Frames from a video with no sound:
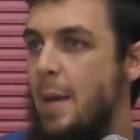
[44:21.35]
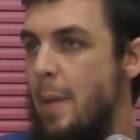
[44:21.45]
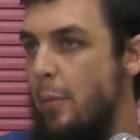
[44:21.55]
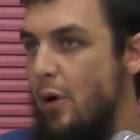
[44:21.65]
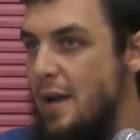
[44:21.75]

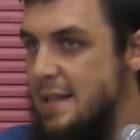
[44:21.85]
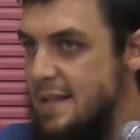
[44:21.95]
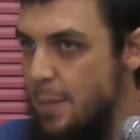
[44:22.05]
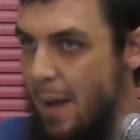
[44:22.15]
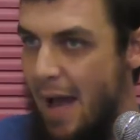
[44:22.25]
they're
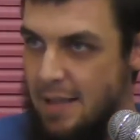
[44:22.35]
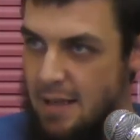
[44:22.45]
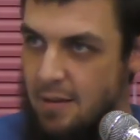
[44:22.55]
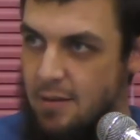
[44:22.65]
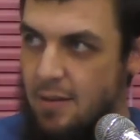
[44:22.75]
memorizing some
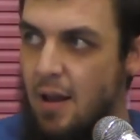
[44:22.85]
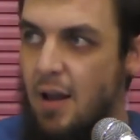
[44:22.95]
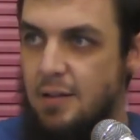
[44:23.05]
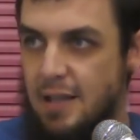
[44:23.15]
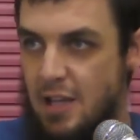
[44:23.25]
hadith,
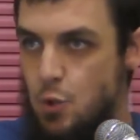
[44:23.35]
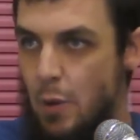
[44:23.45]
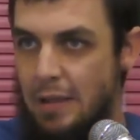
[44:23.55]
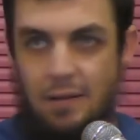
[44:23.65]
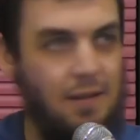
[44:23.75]
they're
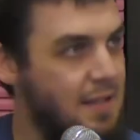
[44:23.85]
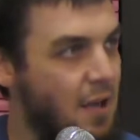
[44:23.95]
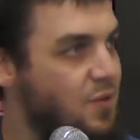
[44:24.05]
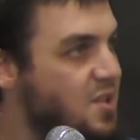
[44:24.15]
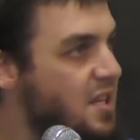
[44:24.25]
doing the
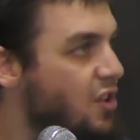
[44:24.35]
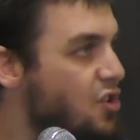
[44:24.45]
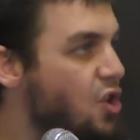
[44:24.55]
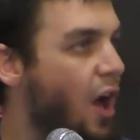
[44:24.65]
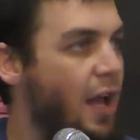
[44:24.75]

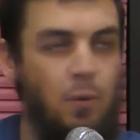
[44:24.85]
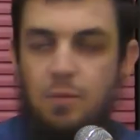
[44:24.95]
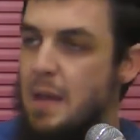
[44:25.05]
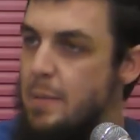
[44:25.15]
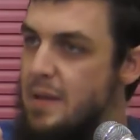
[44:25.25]
tafsir, starting
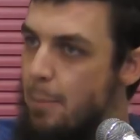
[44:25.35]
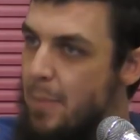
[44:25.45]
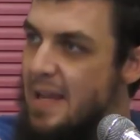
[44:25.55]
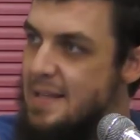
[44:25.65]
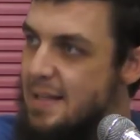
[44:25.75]
with maybe a
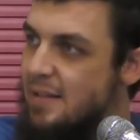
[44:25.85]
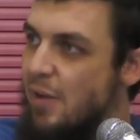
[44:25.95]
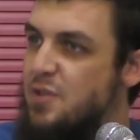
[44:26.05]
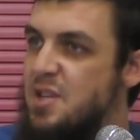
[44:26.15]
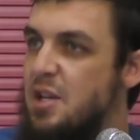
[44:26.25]

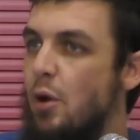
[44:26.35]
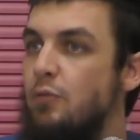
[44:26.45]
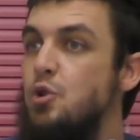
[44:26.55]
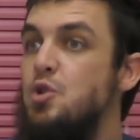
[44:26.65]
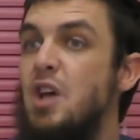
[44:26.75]
basic tafsir
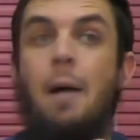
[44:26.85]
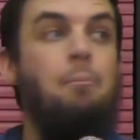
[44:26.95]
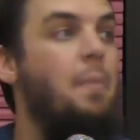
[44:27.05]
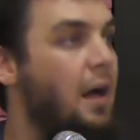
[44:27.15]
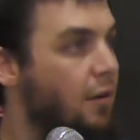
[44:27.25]
of Juz
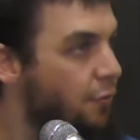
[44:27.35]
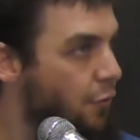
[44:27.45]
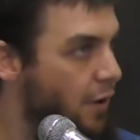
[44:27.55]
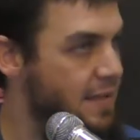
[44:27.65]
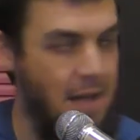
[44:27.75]
Amma,
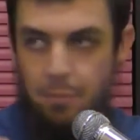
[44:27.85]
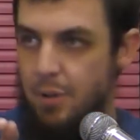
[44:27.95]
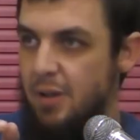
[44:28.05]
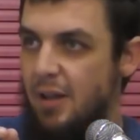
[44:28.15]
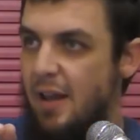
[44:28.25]
for
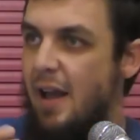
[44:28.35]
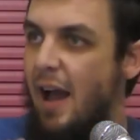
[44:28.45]
example,